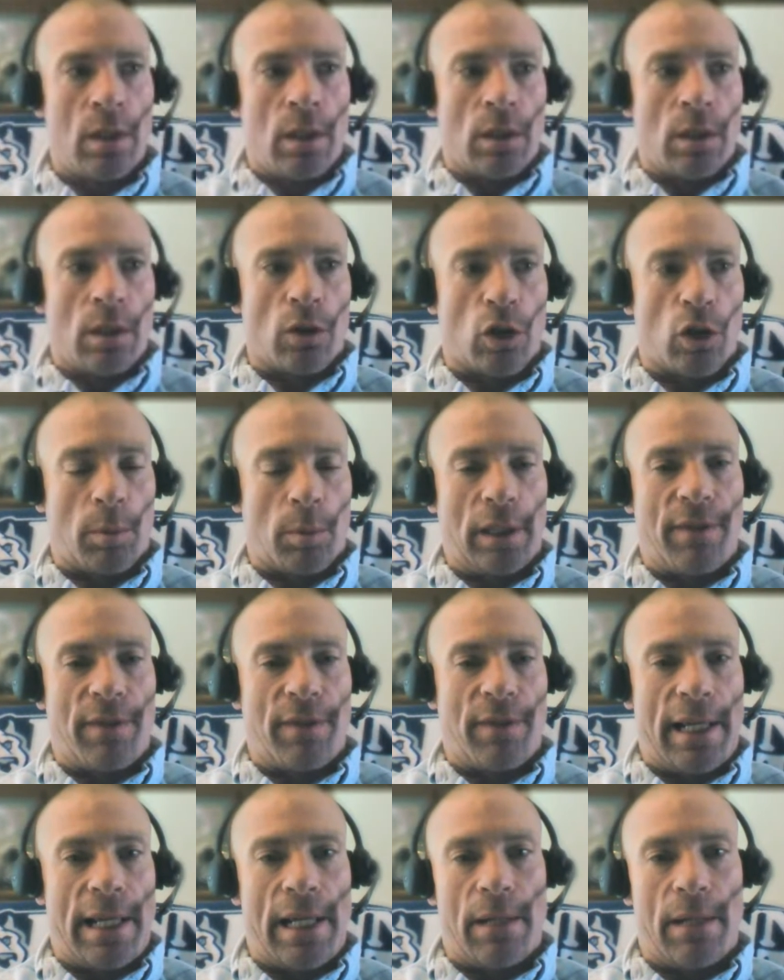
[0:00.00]
normally if
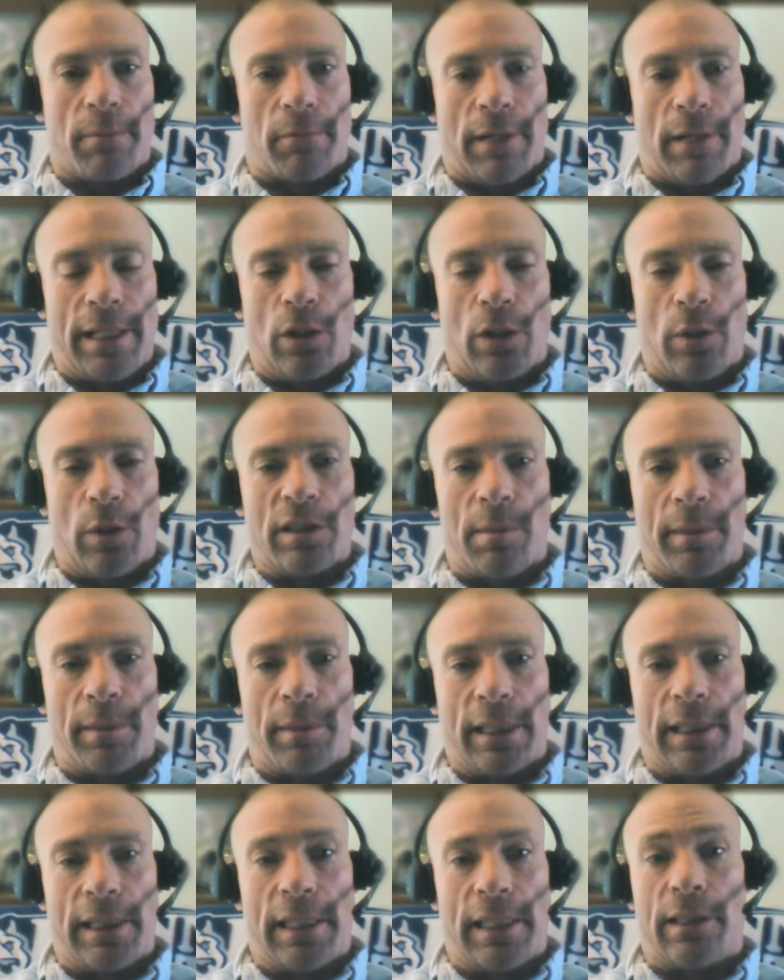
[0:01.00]
that AM radio is coming
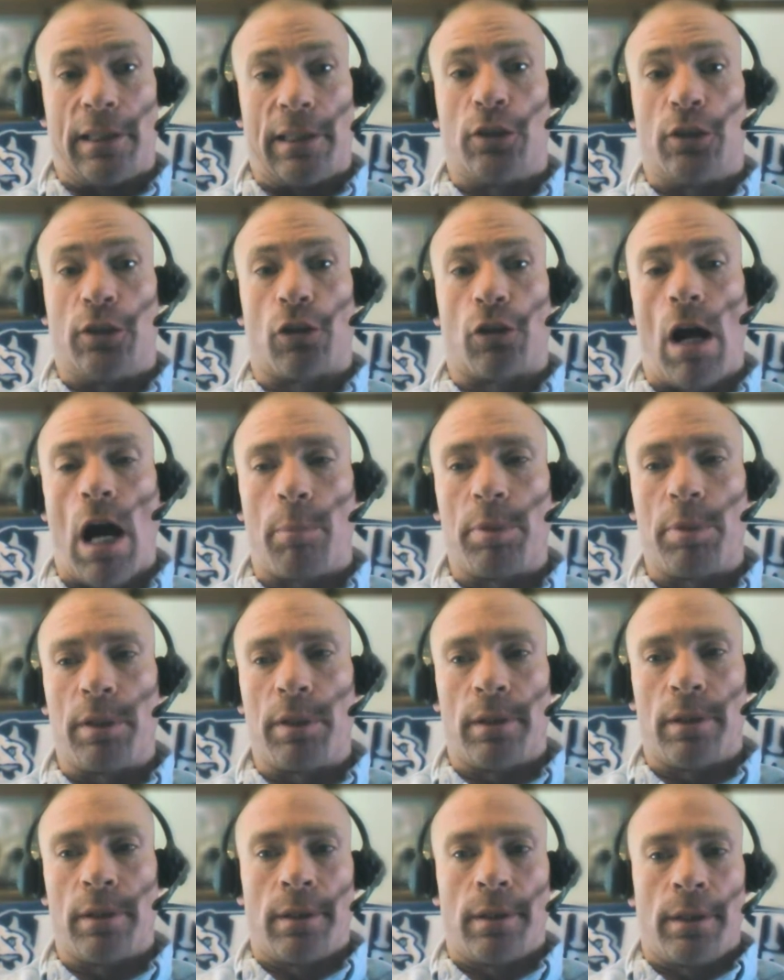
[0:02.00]
in at the drop,
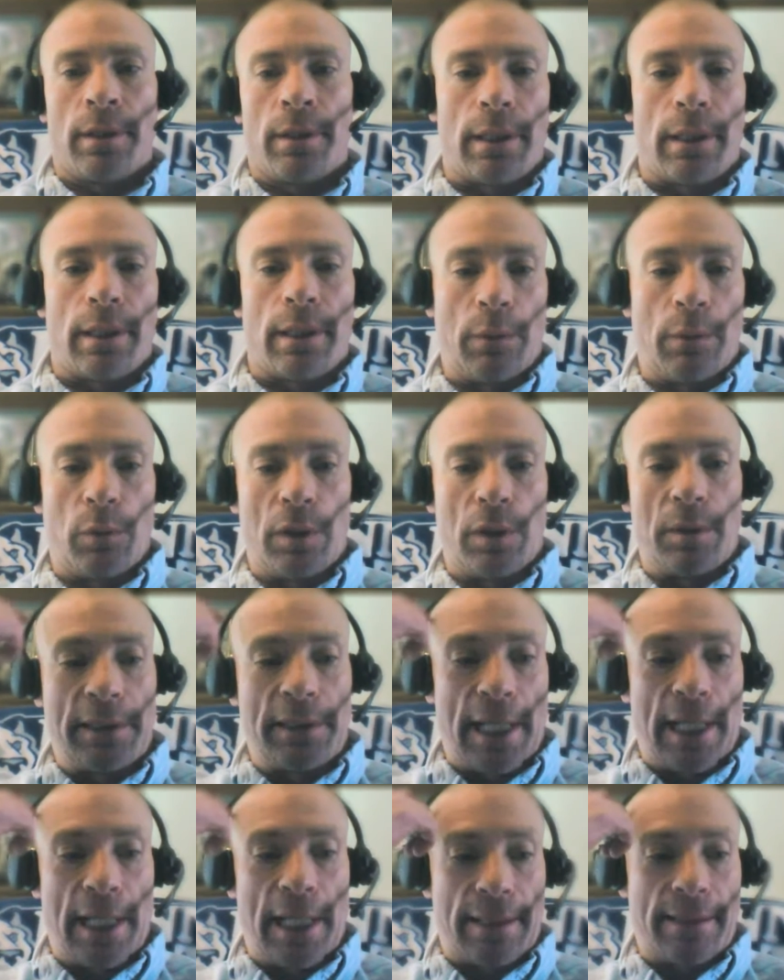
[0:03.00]
it would
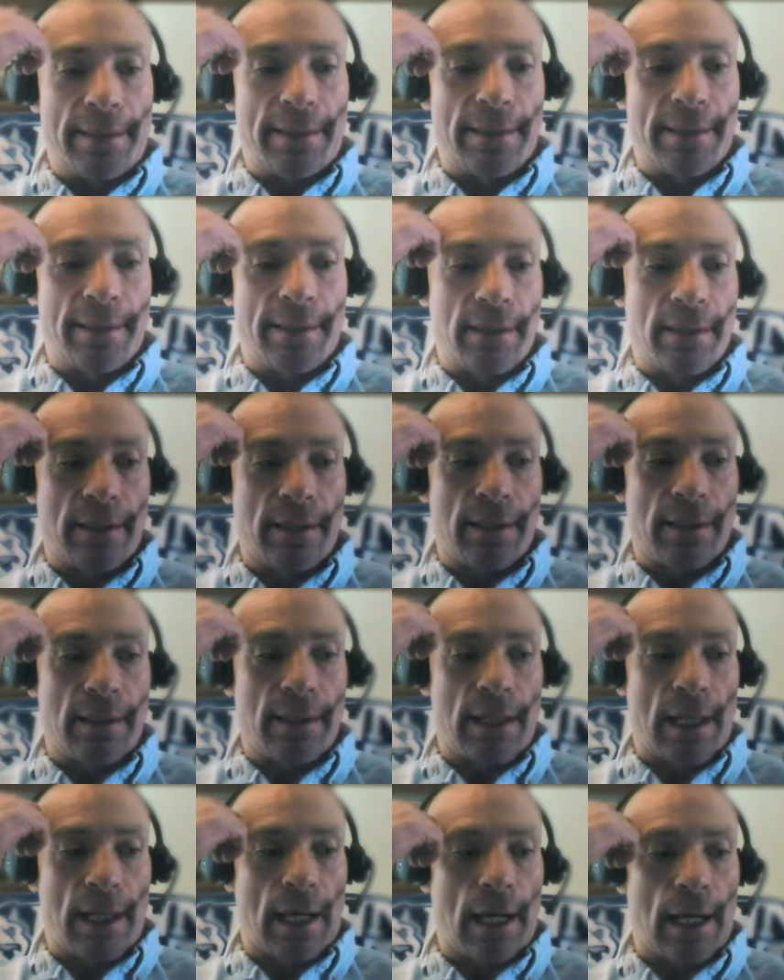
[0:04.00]
get
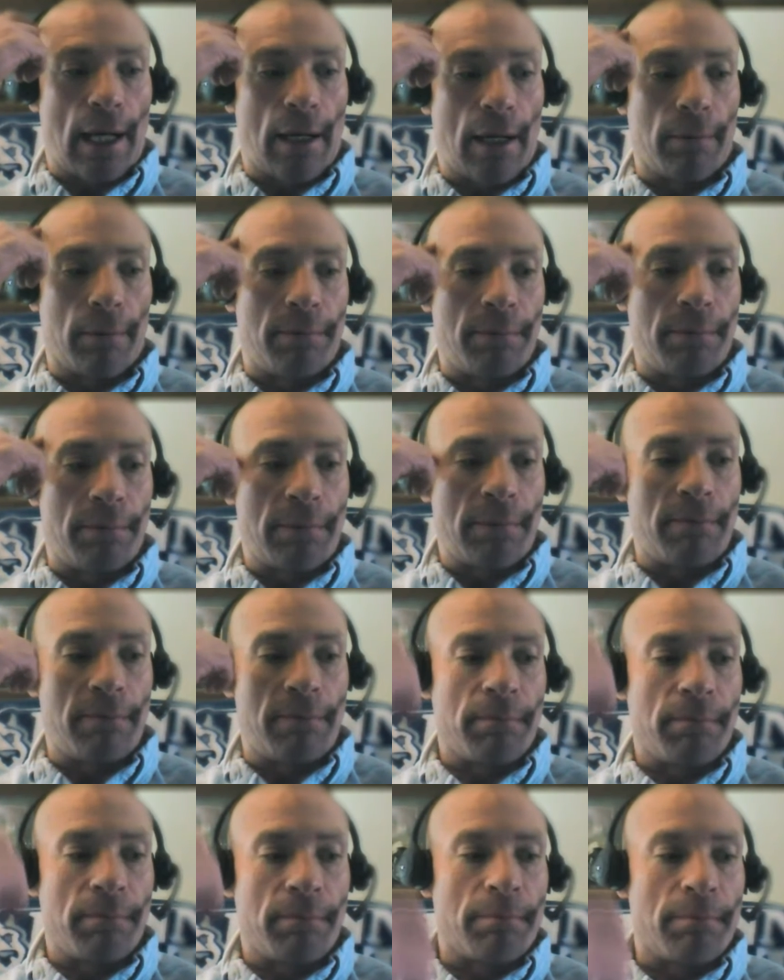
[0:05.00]
uh,
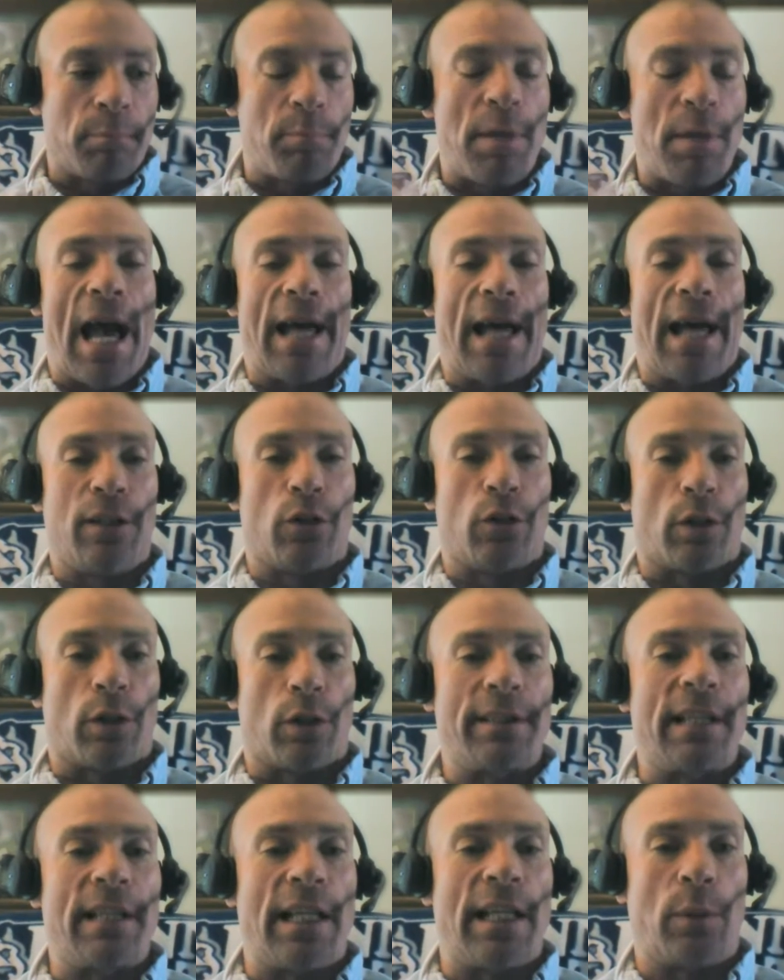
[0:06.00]
padded or
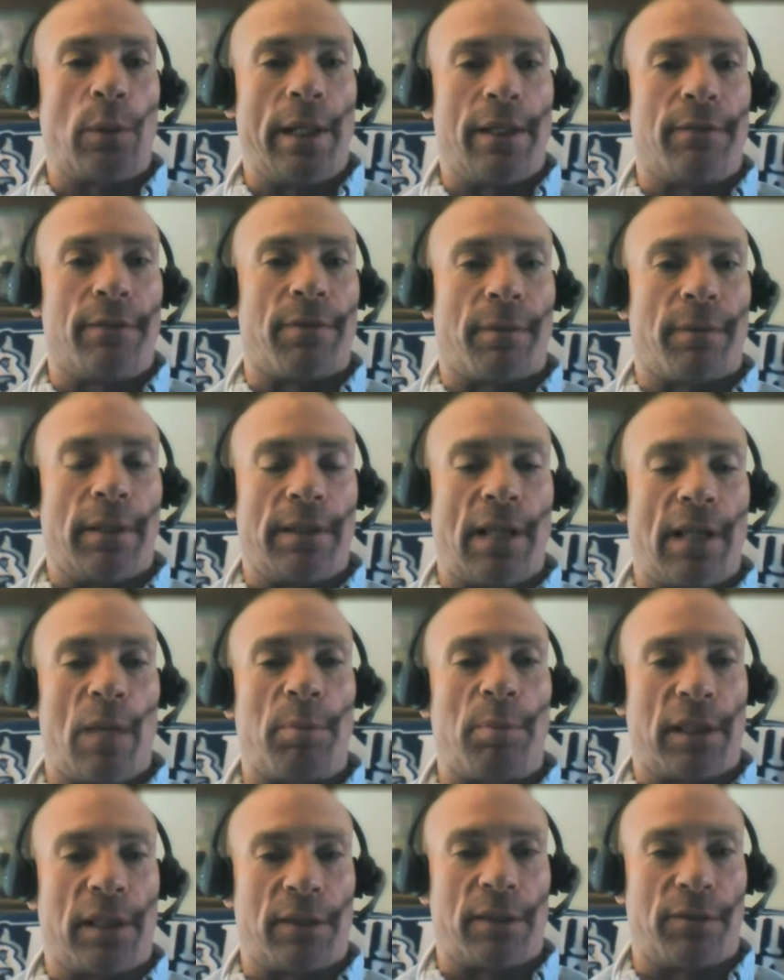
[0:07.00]
attenuated from the
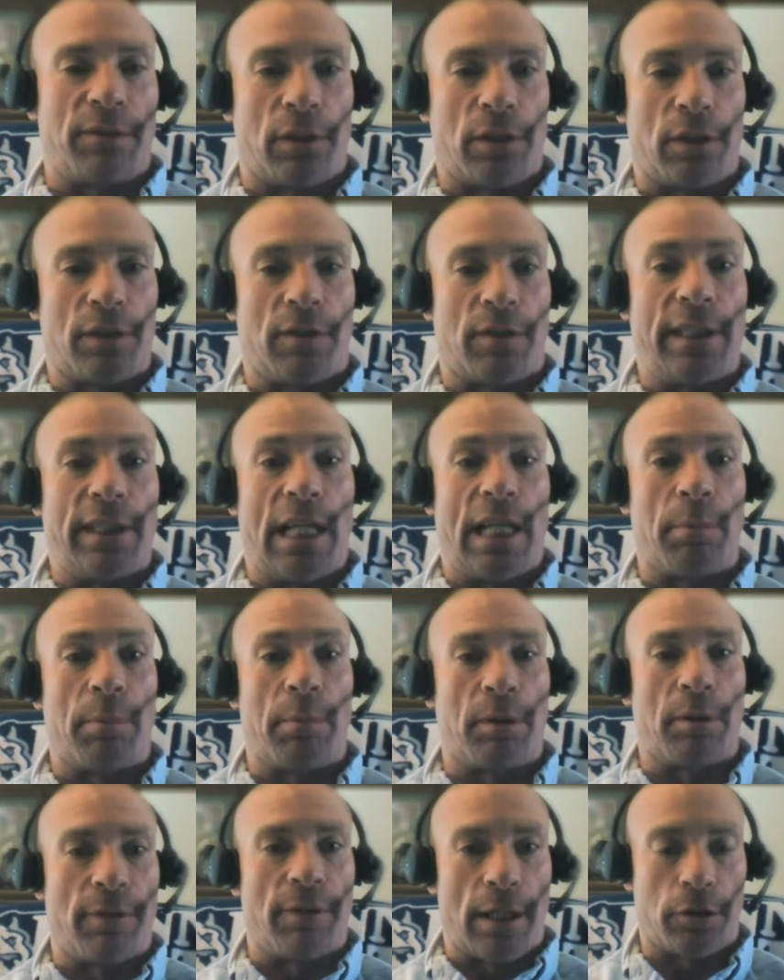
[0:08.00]
diplex filters of the
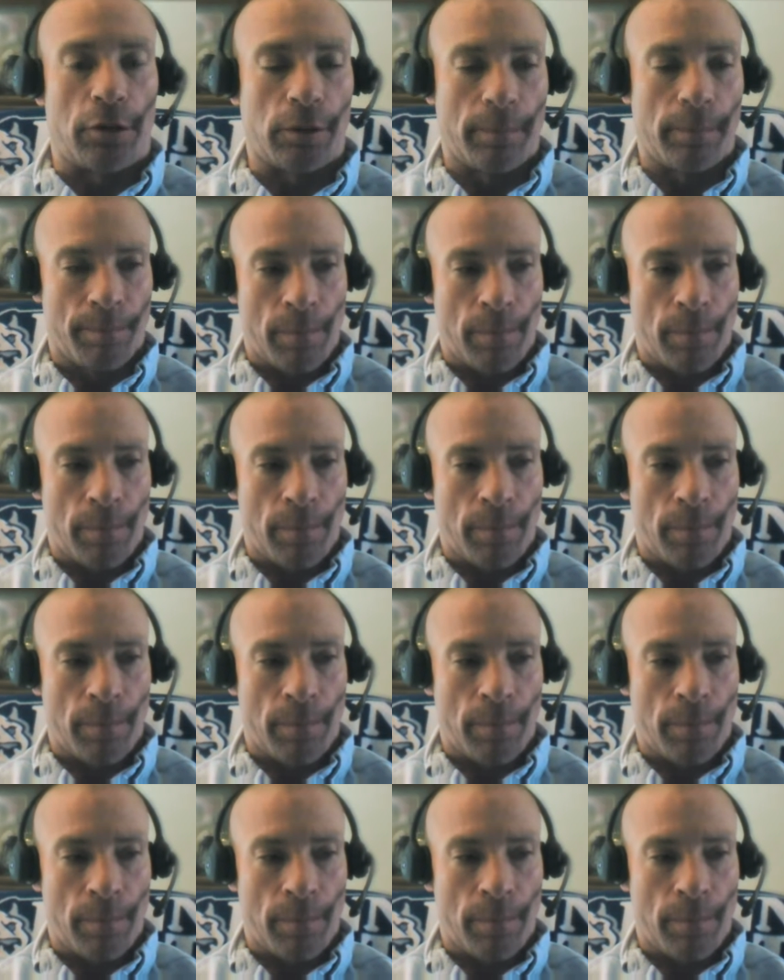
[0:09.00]
amplifiers.